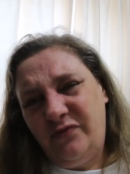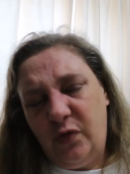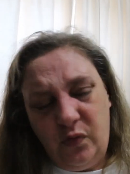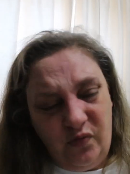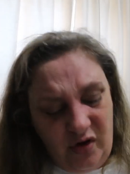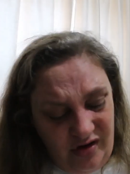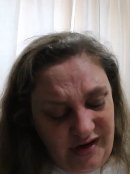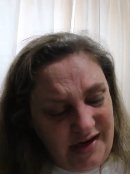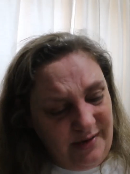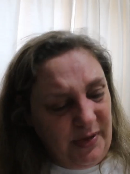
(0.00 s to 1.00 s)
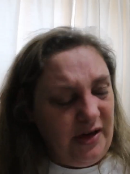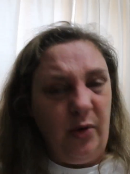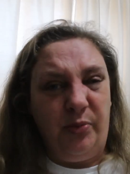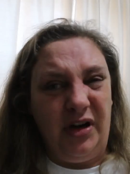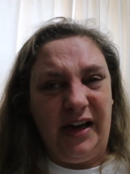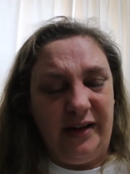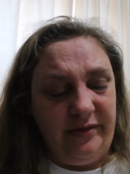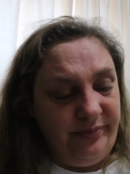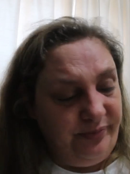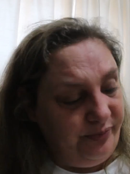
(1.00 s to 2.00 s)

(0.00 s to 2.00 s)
all right, but not brilliant.